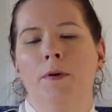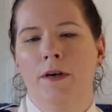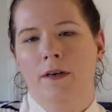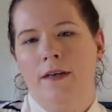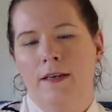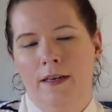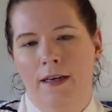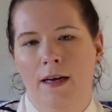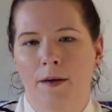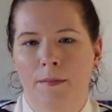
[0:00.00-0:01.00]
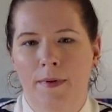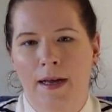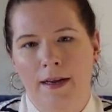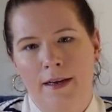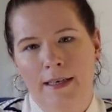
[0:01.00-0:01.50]
put it
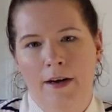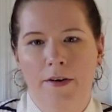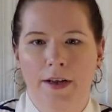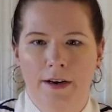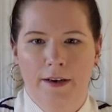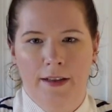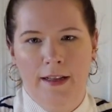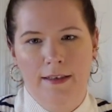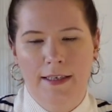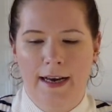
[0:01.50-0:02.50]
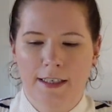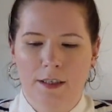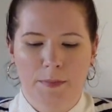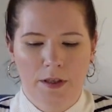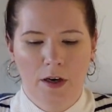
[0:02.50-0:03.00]
down here in like the
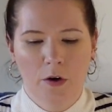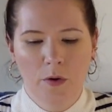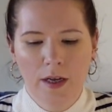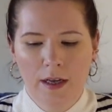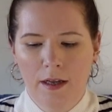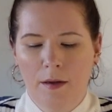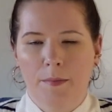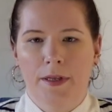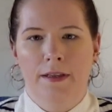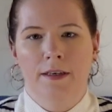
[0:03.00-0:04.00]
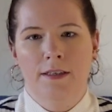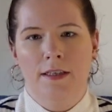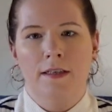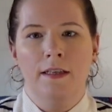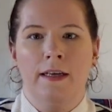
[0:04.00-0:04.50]
text below, but there's
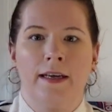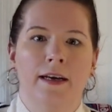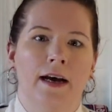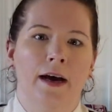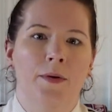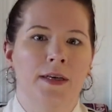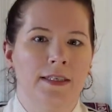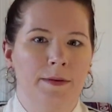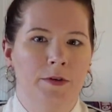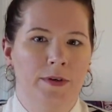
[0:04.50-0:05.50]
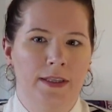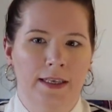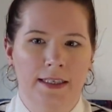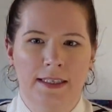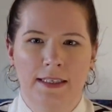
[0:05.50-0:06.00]
something like, I want to say between
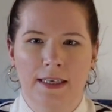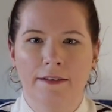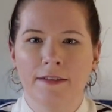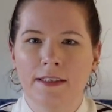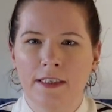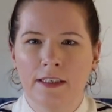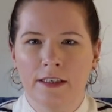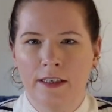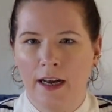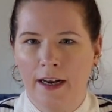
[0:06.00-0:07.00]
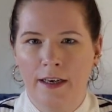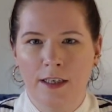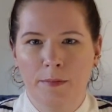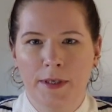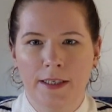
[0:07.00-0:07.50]
like 70 or
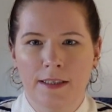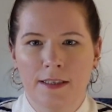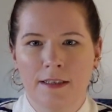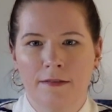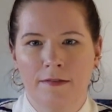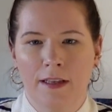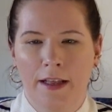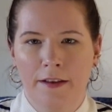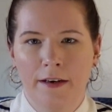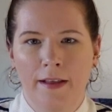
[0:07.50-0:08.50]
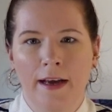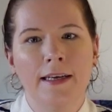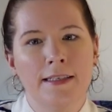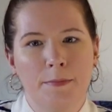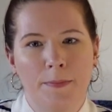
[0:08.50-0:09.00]
90 pieces of leather that
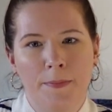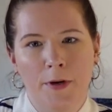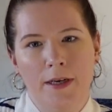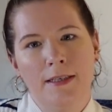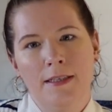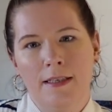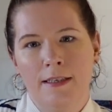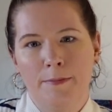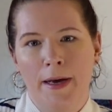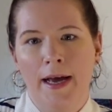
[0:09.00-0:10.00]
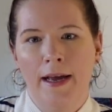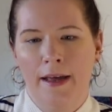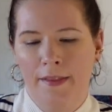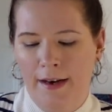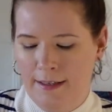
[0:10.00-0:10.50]
is put into this bag,
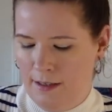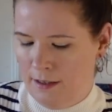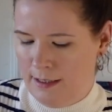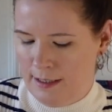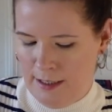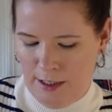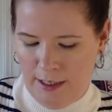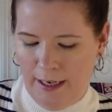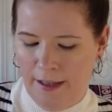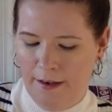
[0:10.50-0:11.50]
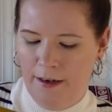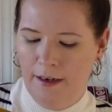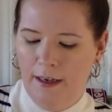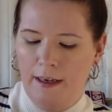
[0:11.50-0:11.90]
and then it's all stitched together